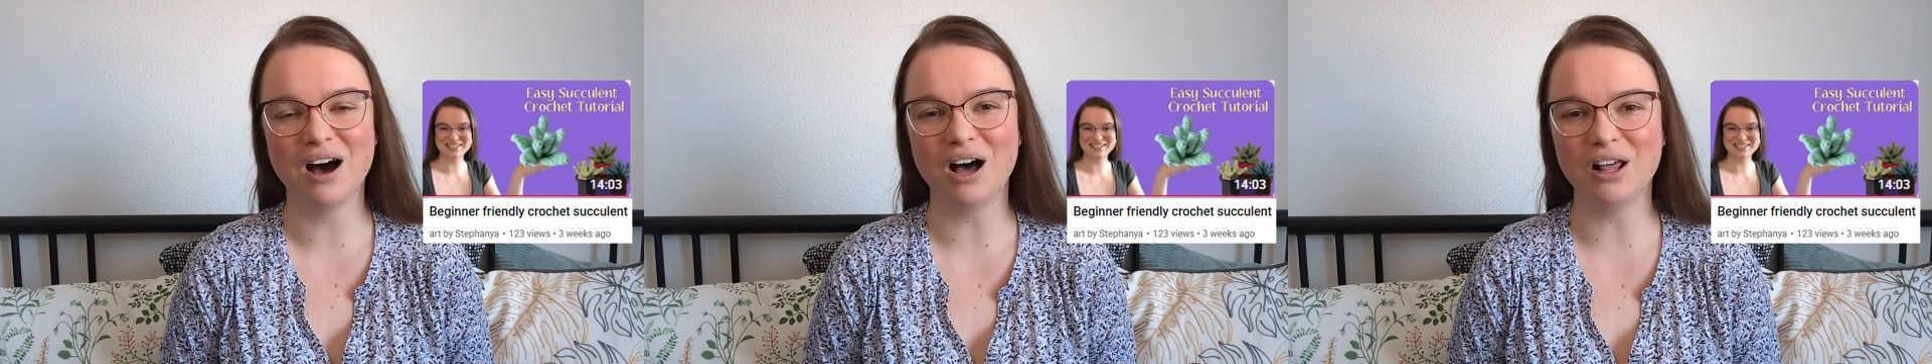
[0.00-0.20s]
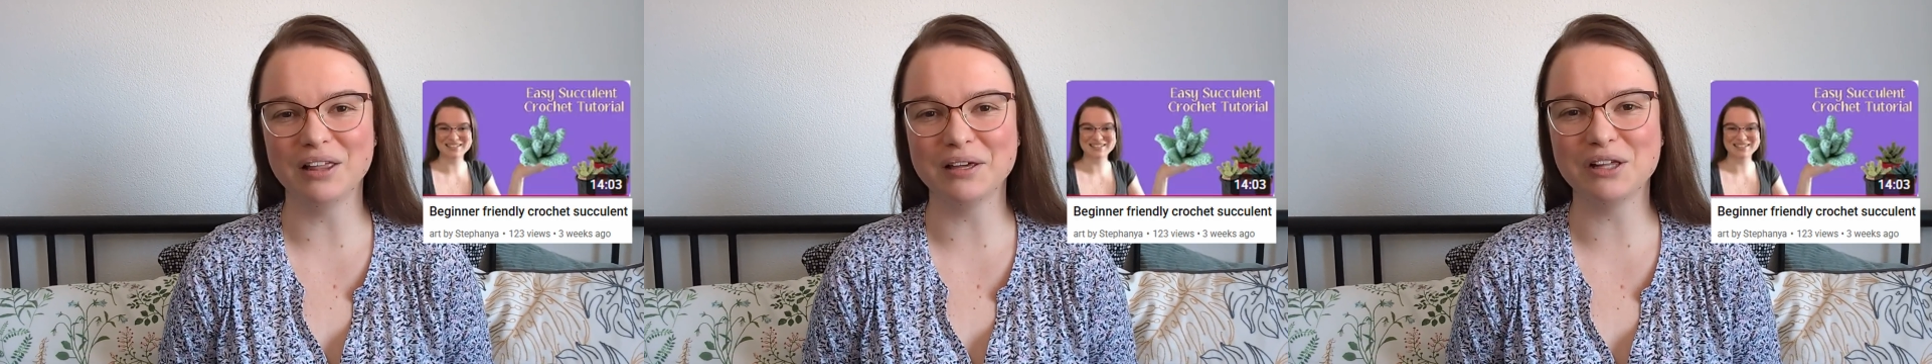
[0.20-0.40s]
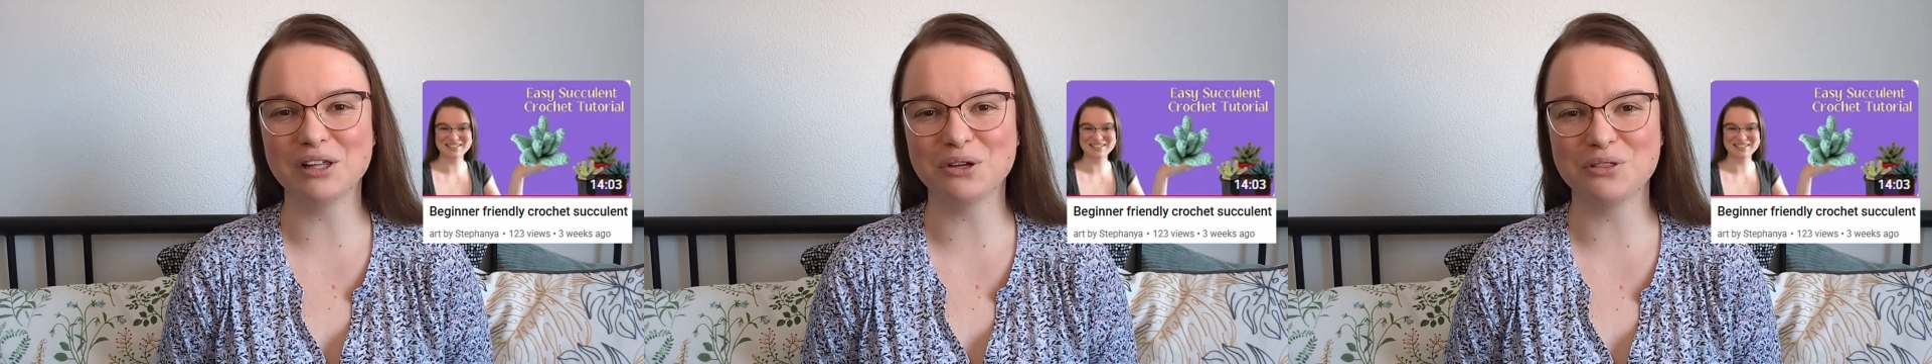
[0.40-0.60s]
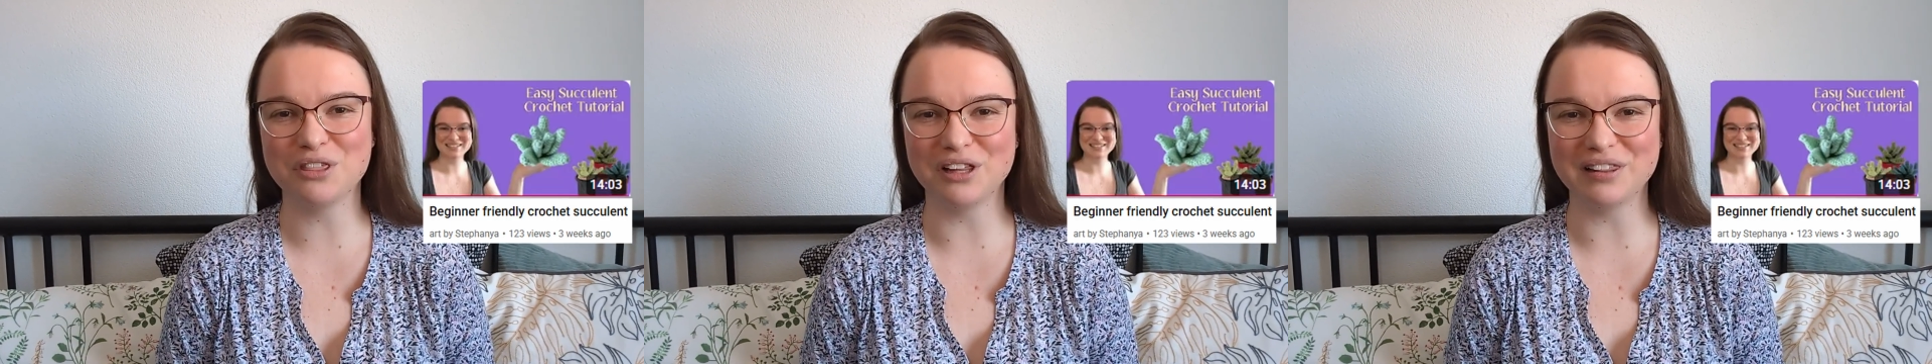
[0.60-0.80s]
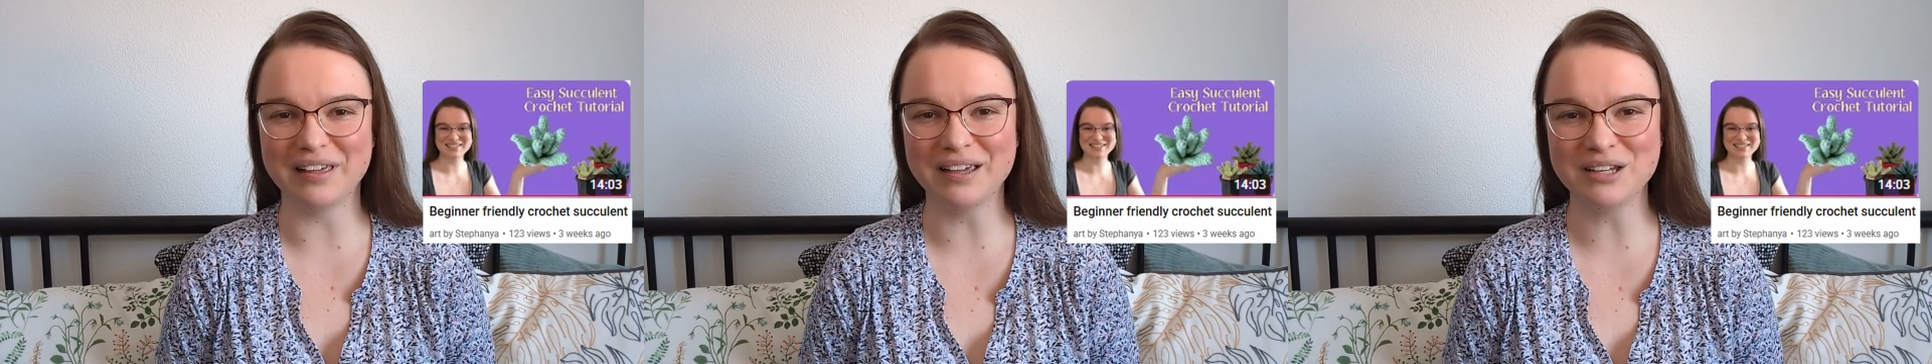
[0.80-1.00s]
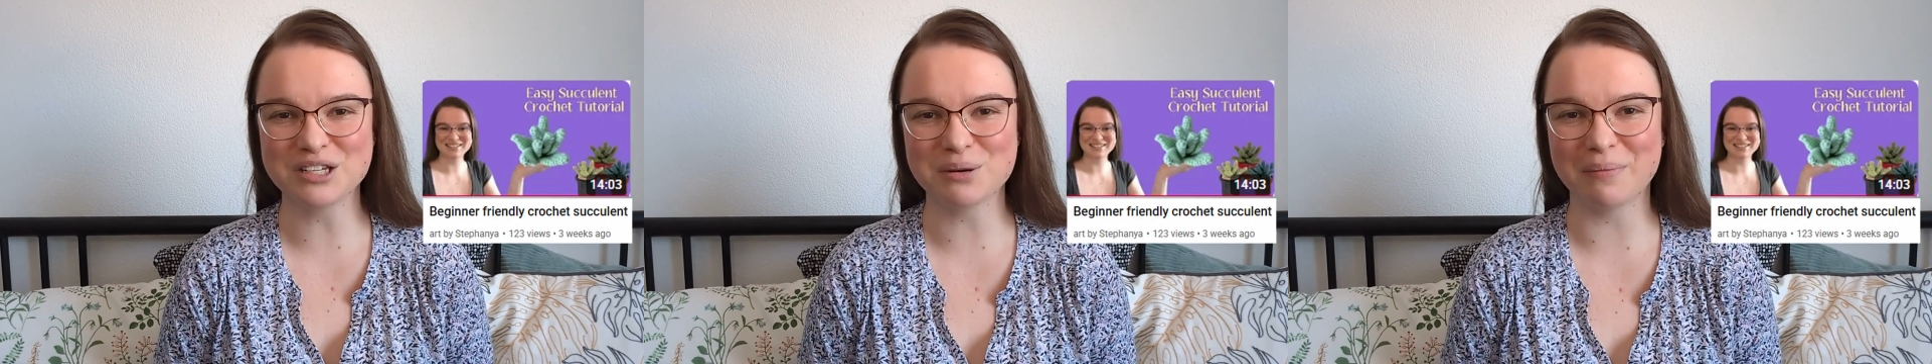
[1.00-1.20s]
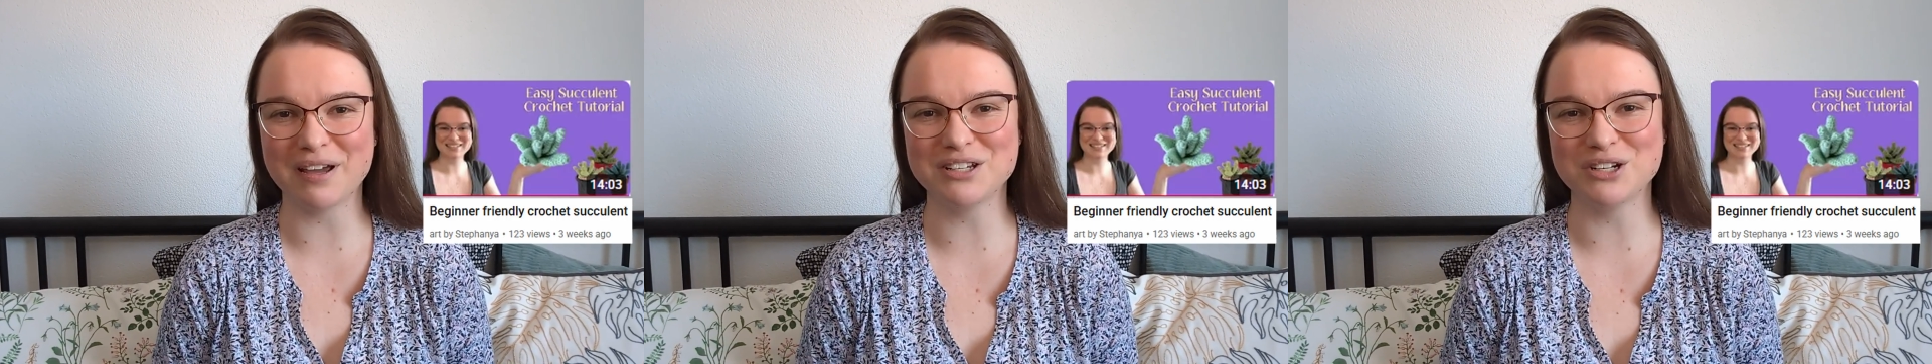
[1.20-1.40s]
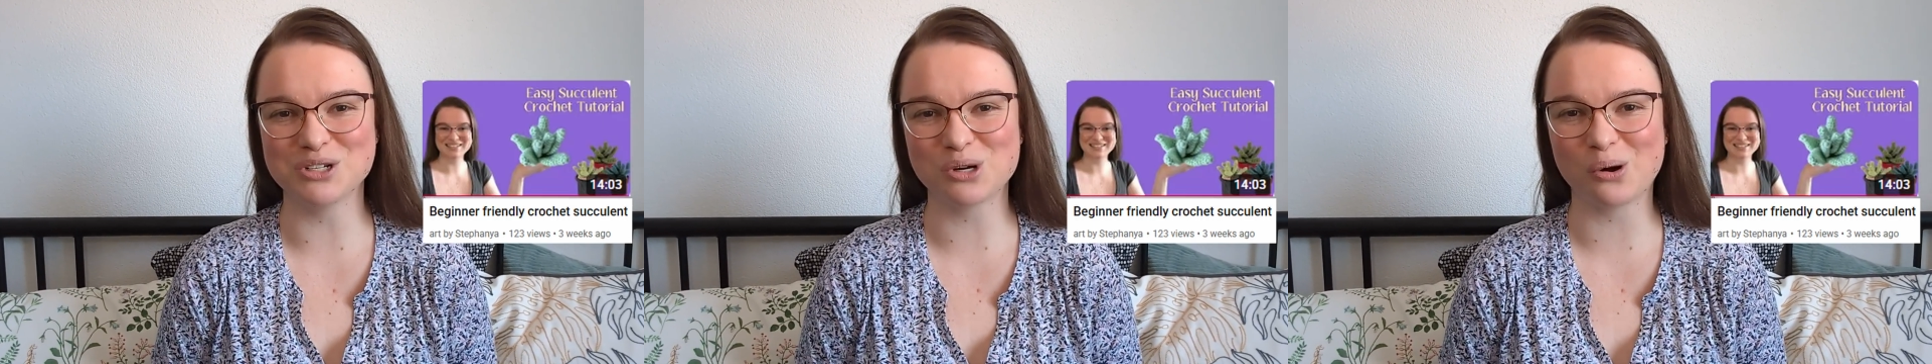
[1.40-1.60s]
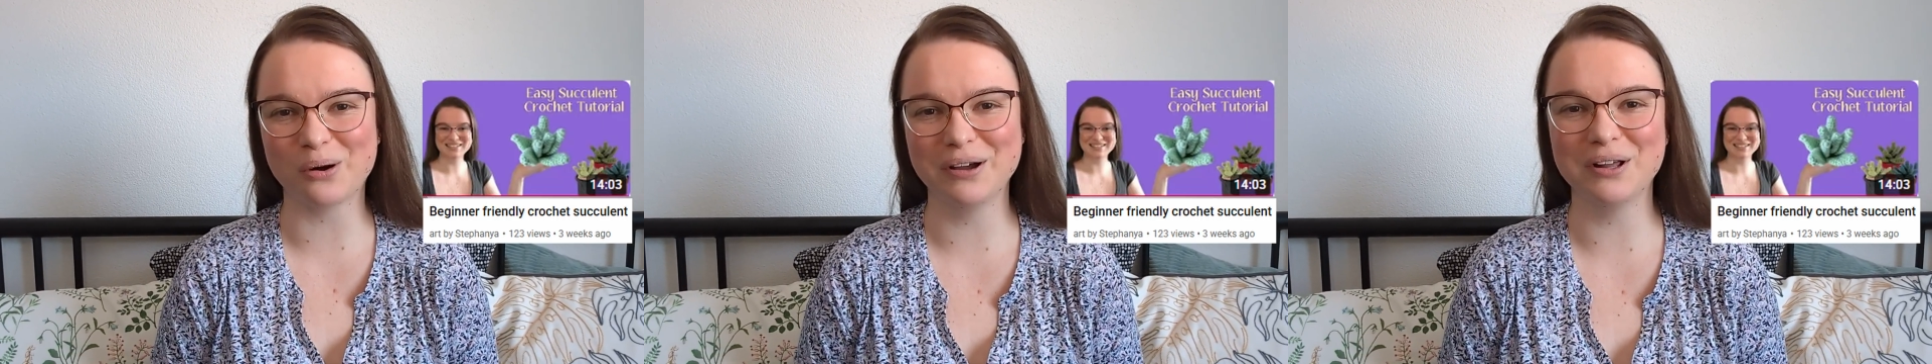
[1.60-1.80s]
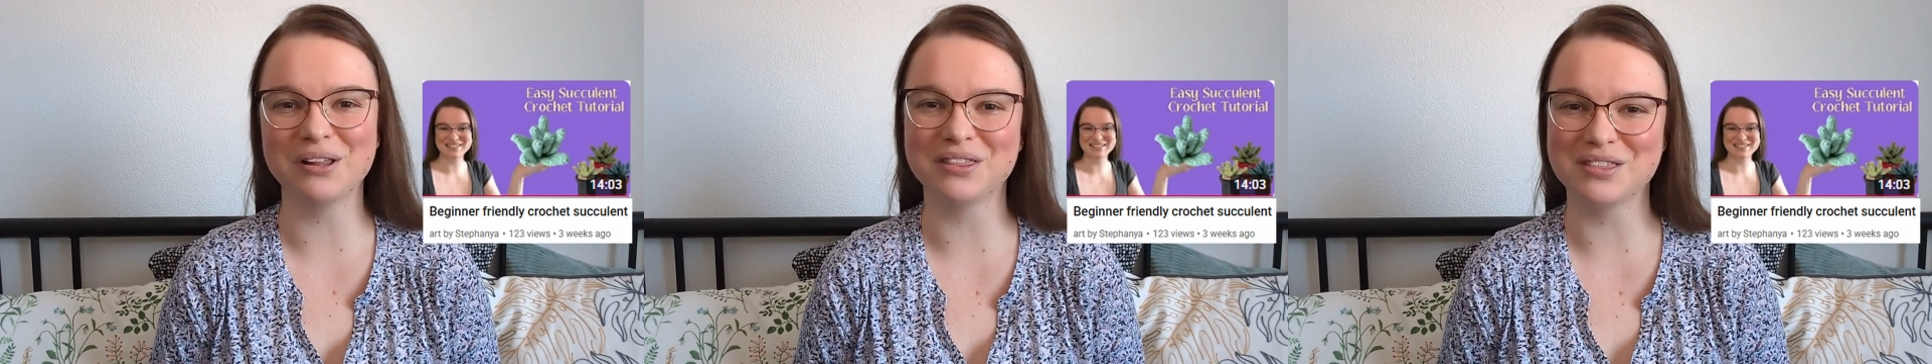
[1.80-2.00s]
I'll include the link to my tutorial